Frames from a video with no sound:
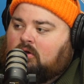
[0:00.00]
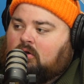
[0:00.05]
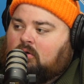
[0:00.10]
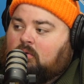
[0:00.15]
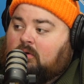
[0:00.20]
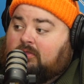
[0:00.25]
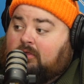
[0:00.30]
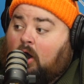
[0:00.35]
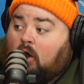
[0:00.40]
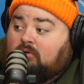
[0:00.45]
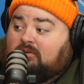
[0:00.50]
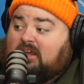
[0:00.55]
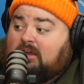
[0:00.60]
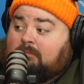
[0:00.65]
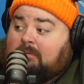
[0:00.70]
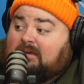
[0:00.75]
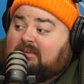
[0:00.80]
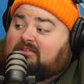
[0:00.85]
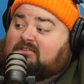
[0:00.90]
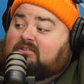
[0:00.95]
with
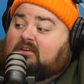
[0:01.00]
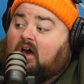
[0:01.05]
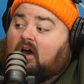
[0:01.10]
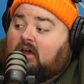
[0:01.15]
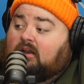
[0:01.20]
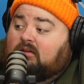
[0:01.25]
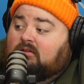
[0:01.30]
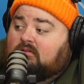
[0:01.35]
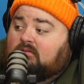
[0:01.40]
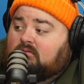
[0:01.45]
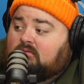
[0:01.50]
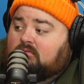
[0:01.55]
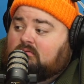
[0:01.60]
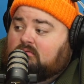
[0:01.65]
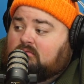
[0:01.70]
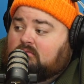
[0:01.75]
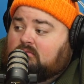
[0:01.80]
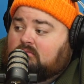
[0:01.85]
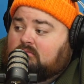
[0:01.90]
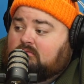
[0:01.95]
ODB's son
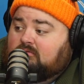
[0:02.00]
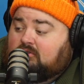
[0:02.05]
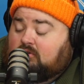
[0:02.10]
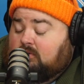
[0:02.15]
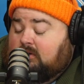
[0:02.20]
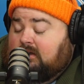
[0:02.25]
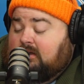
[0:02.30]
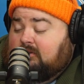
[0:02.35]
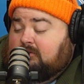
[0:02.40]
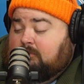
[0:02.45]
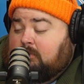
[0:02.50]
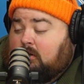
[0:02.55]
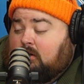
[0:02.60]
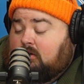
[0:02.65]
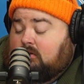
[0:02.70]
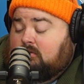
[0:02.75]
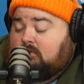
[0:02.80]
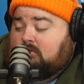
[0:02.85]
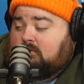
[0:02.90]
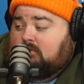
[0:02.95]
doing his part.